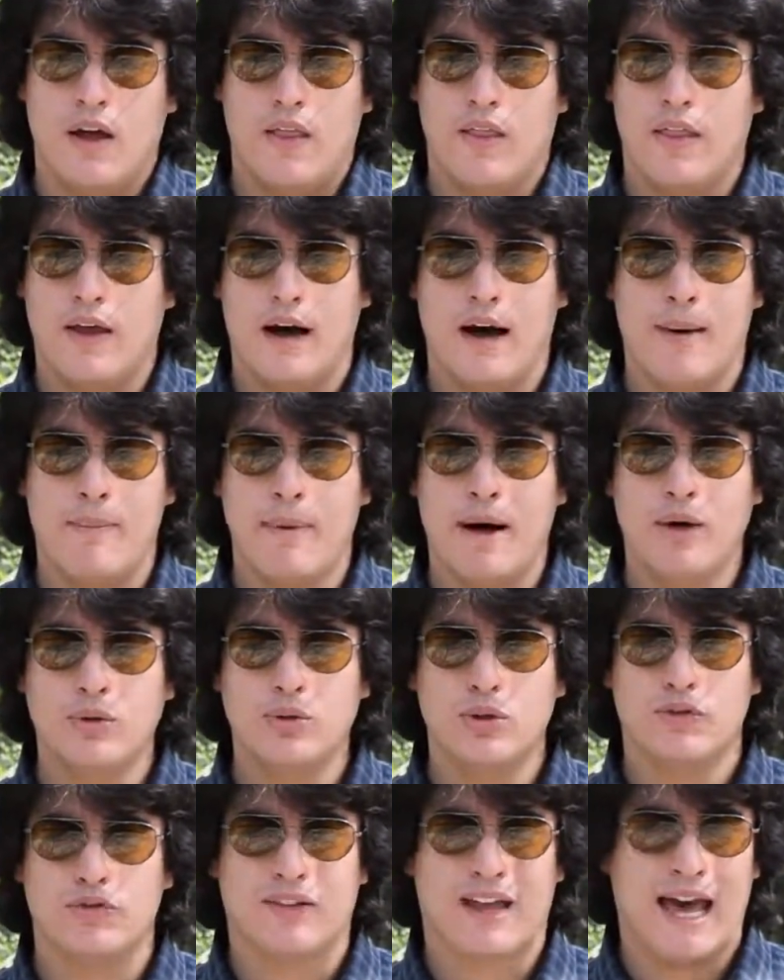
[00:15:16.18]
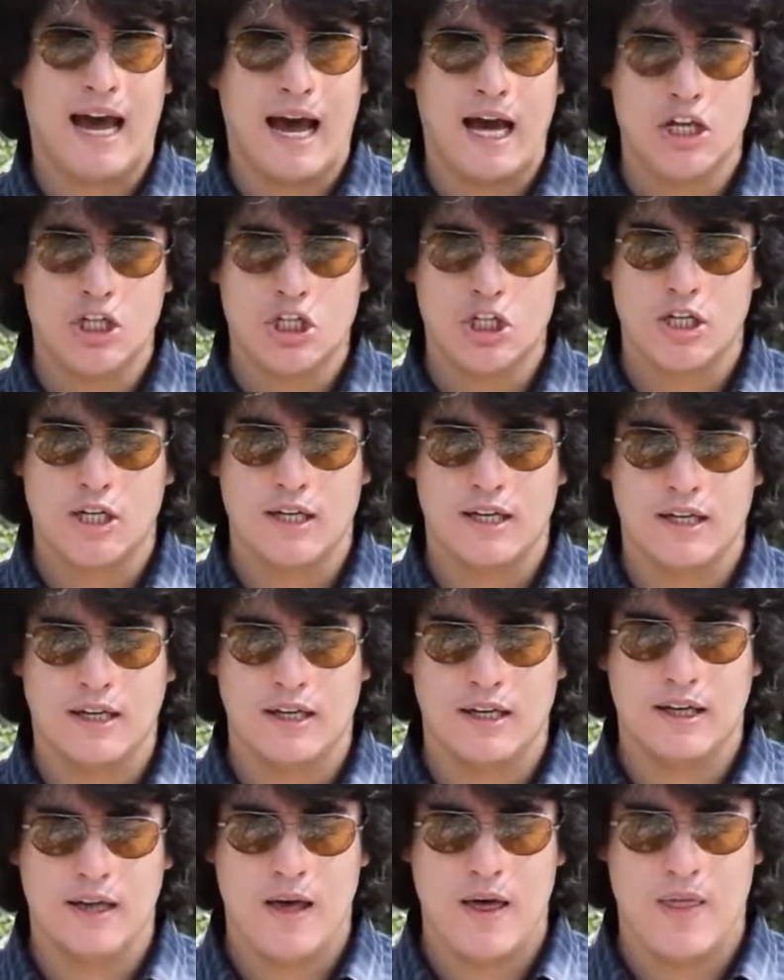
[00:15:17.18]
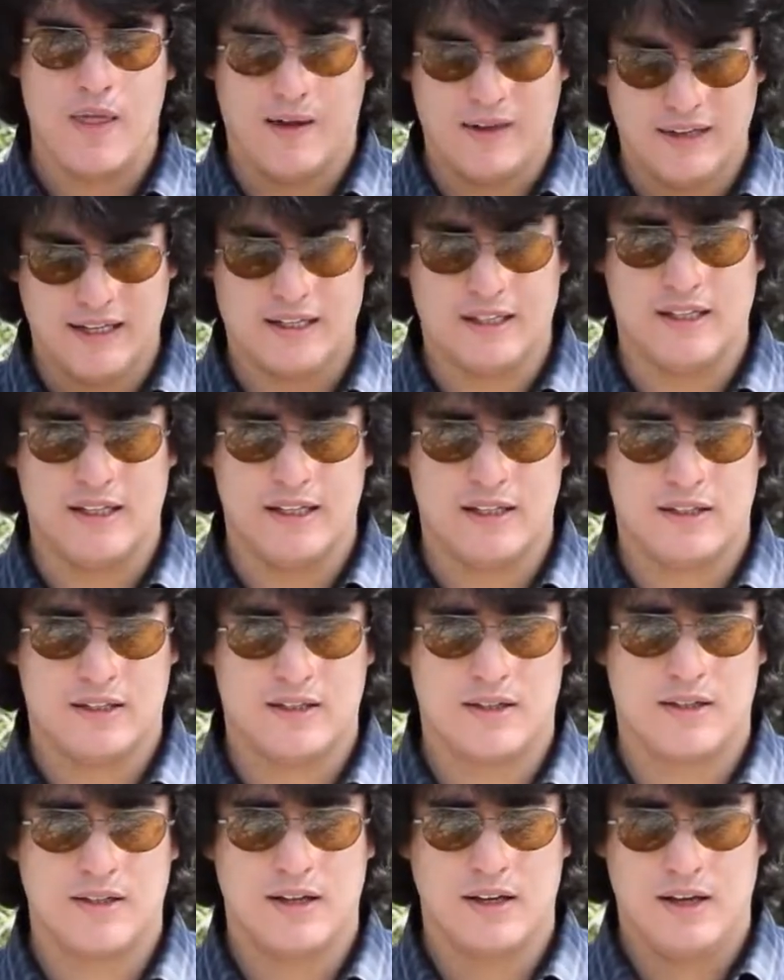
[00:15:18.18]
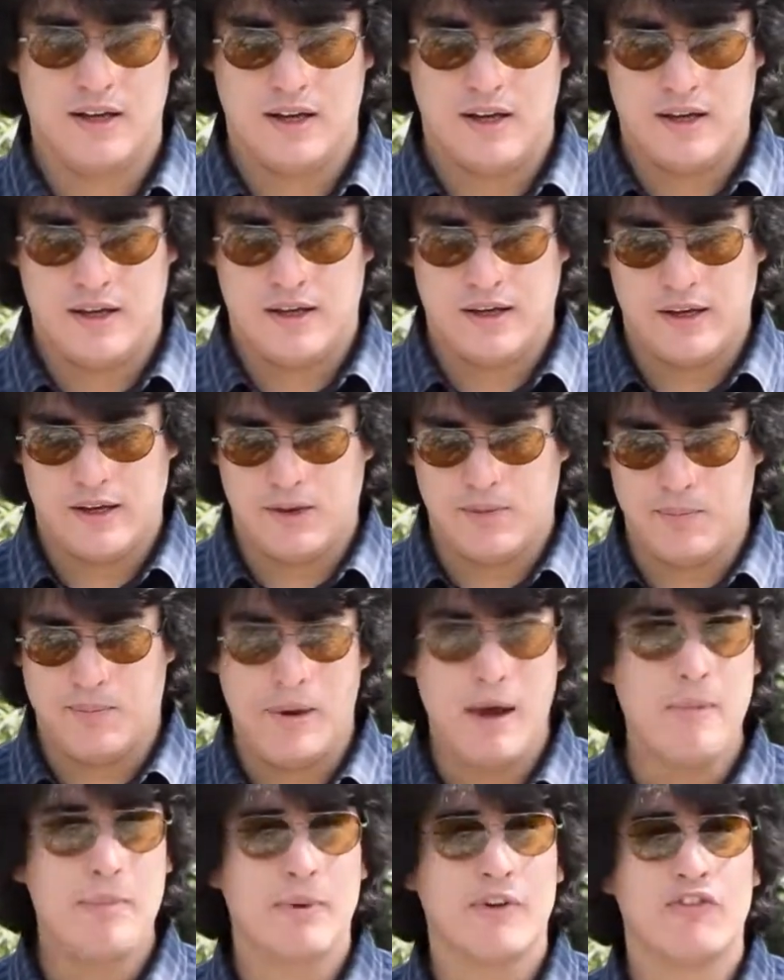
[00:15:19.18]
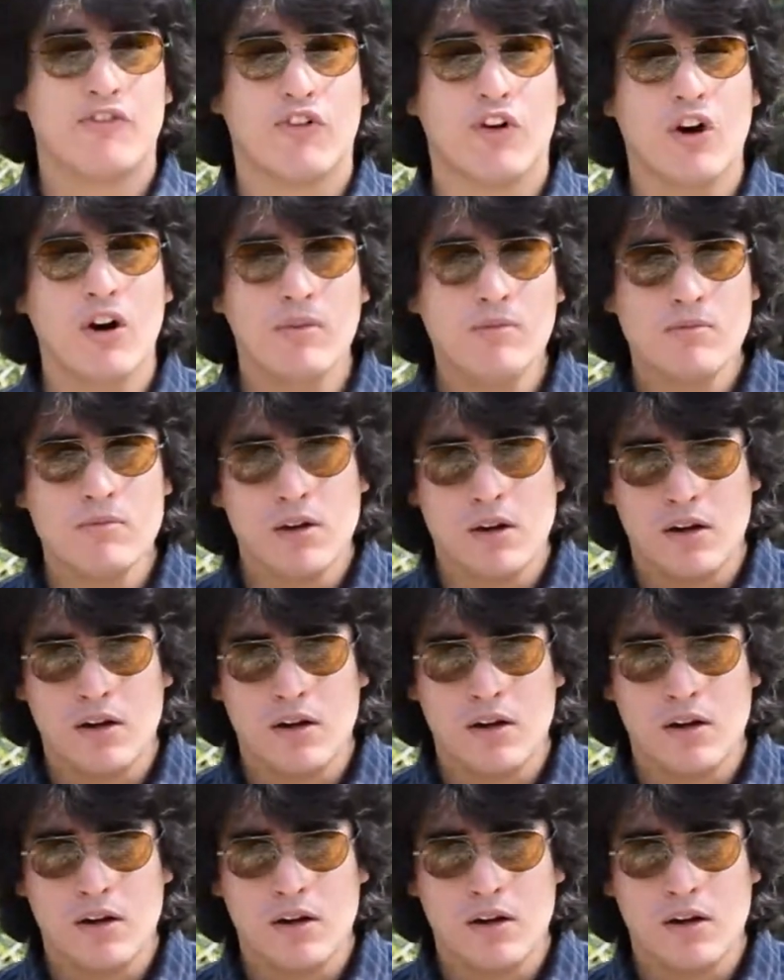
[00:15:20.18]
The amount of cash that exists in paper form,